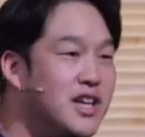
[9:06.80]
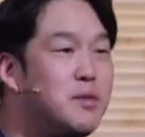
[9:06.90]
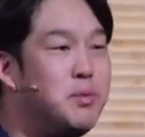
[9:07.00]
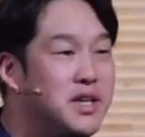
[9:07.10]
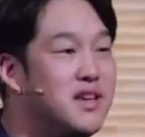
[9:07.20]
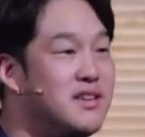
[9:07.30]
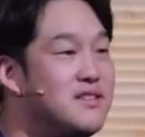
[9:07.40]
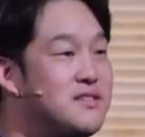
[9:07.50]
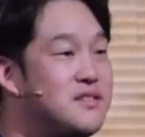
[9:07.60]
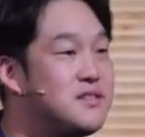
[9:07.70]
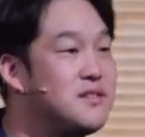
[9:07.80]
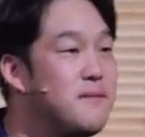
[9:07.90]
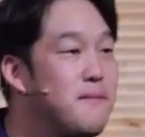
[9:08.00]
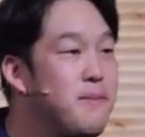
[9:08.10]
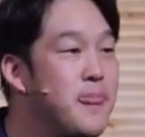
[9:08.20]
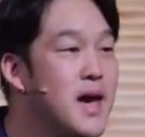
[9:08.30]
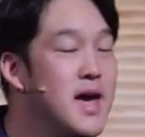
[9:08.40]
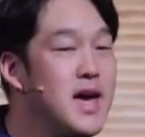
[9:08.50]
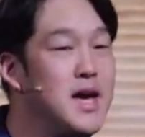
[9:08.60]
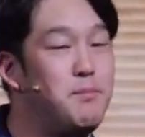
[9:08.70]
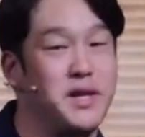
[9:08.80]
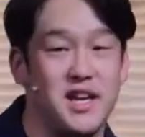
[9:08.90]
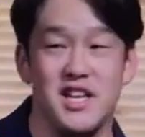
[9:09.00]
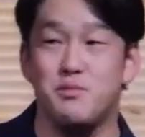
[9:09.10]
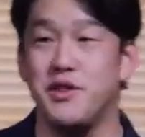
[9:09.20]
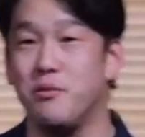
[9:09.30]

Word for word: it begins. It begins with the